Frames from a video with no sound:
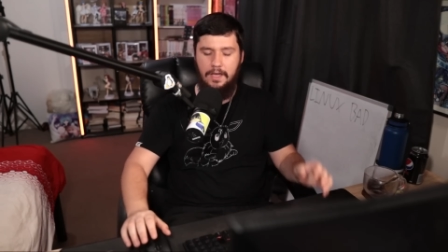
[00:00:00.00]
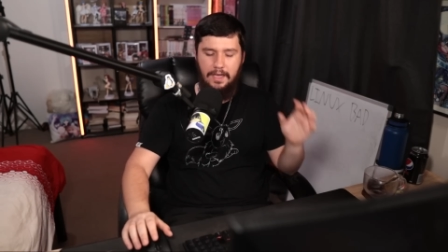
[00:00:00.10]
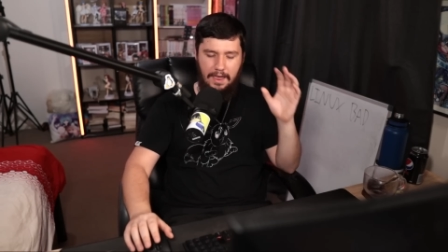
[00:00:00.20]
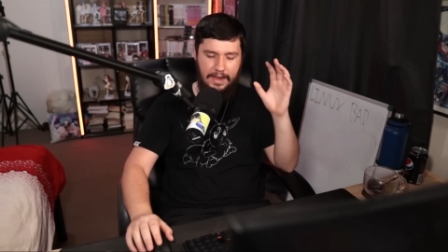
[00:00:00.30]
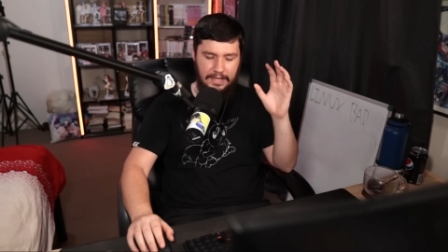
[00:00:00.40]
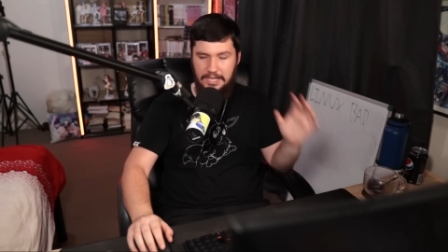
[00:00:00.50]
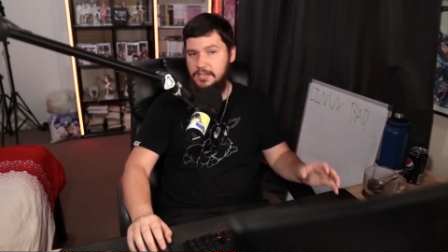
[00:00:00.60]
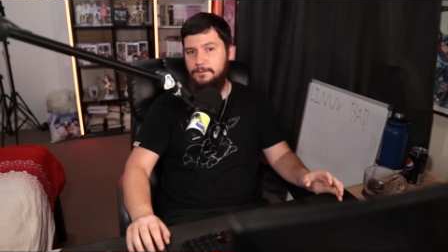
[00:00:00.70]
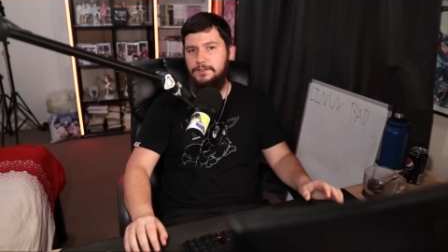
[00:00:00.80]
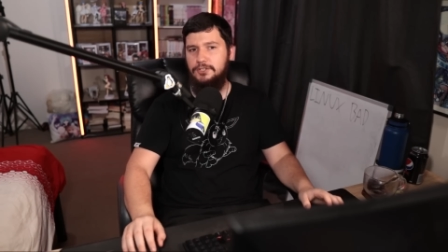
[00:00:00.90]
And
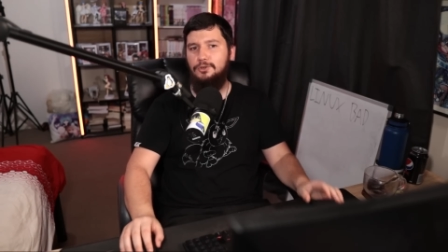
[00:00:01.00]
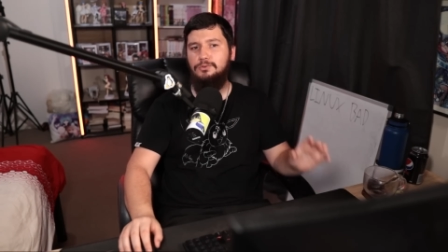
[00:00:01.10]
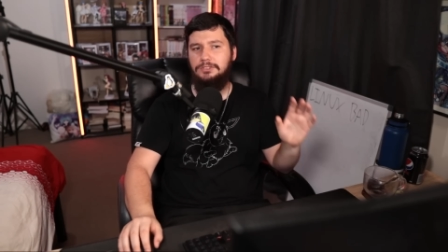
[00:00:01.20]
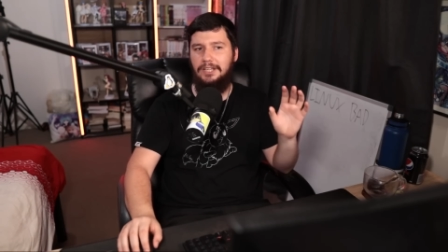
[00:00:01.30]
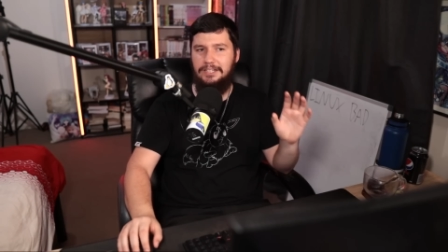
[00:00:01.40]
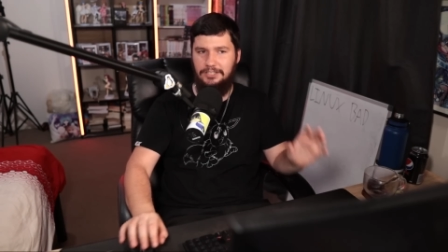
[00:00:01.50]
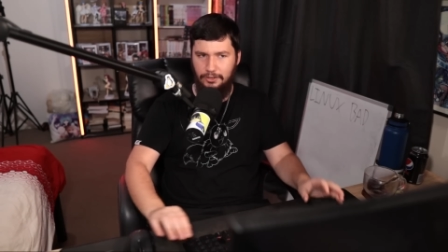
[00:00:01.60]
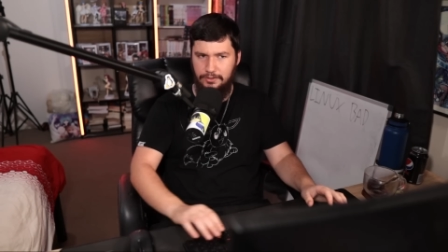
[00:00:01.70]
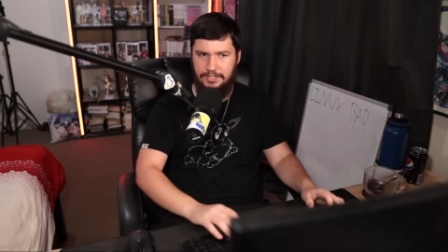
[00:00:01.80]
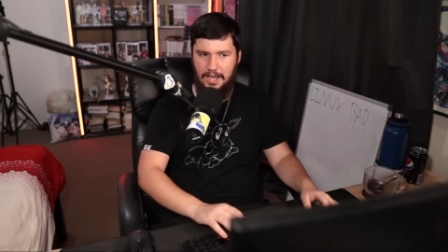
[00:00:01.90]
even tools like
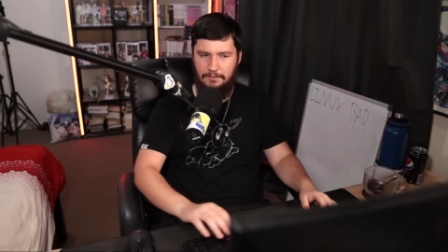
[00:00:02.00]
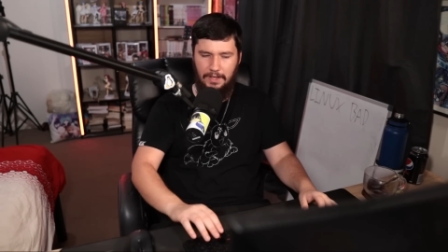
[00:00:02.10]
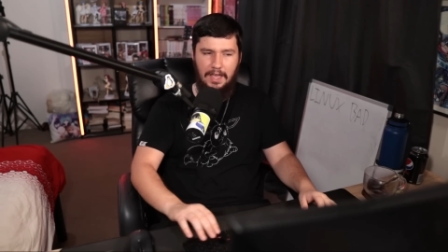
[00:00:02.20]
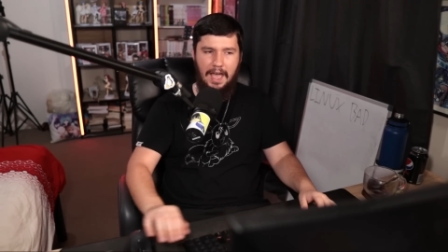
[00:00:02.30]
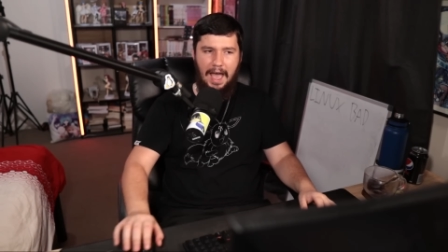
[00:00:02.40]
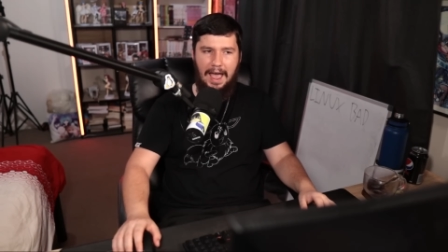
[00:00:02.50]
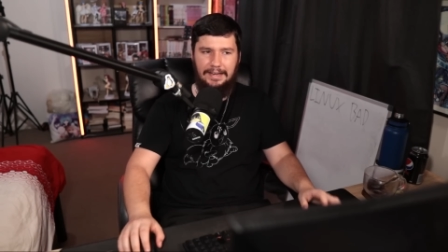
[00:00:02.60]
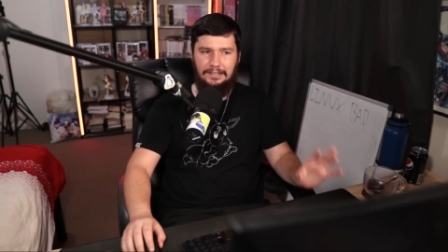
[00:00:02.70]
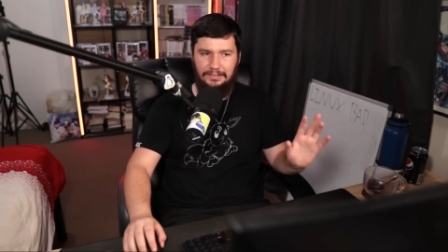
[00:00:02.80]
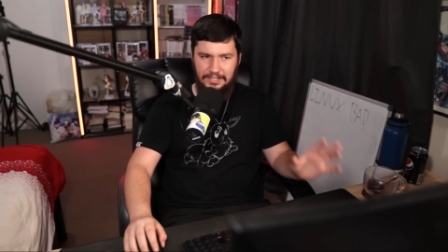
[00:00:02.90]
U dev had
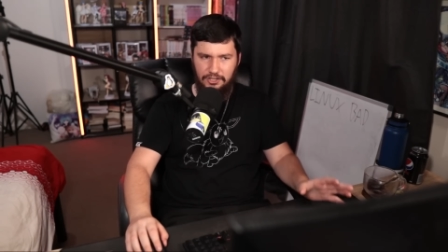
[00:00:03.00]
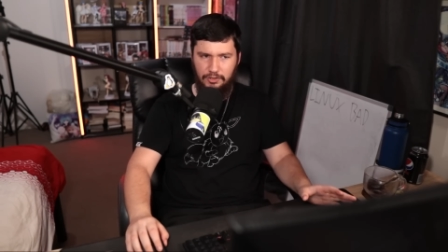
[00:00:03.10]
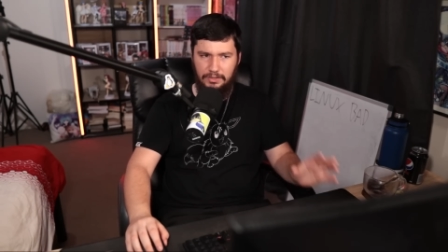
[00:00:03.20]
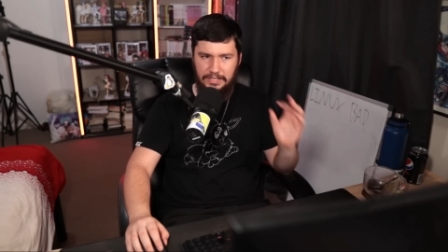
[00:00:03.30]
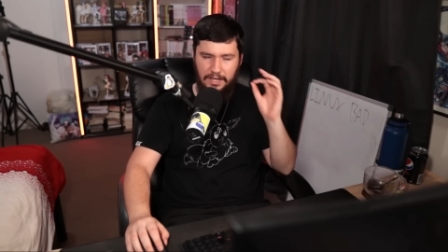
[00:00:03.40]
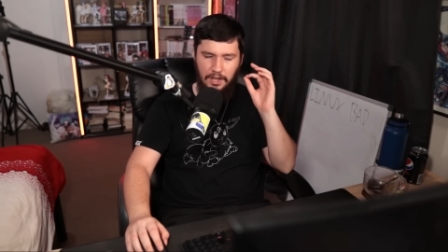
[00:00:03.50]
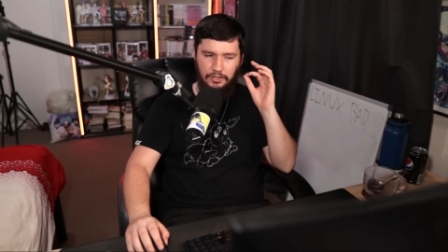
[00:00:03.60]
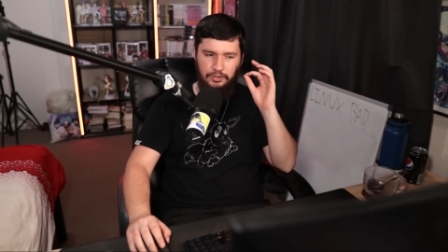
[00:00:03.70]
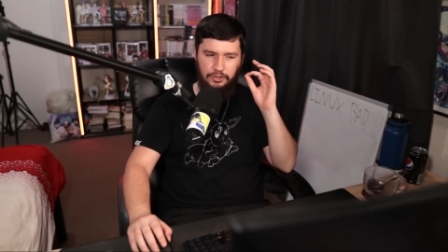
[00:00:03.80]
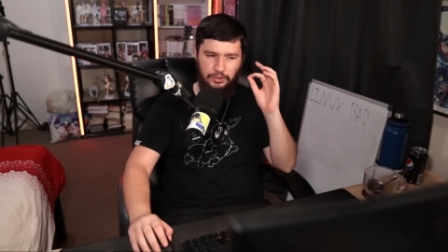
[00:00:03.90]
literally
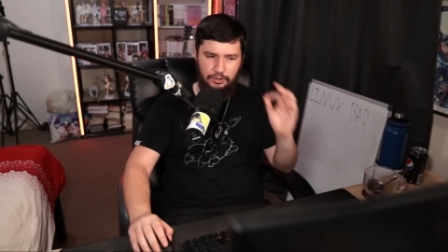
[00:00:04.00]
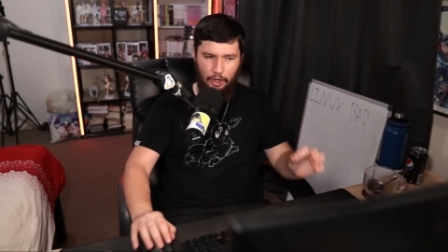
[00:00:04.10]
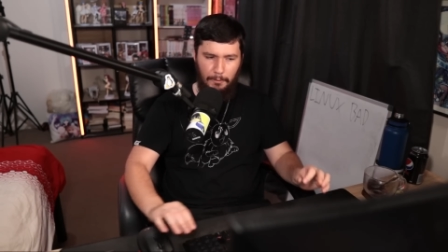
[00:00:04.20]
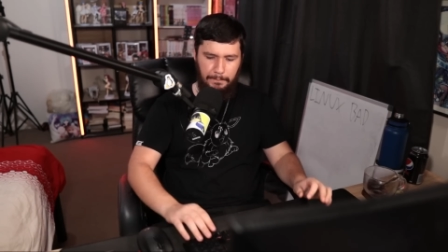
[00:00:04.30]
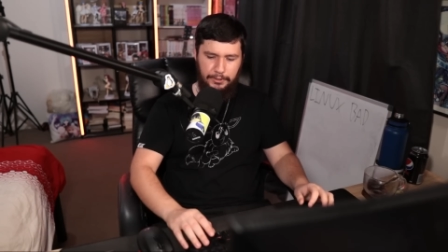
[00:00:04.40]
stopped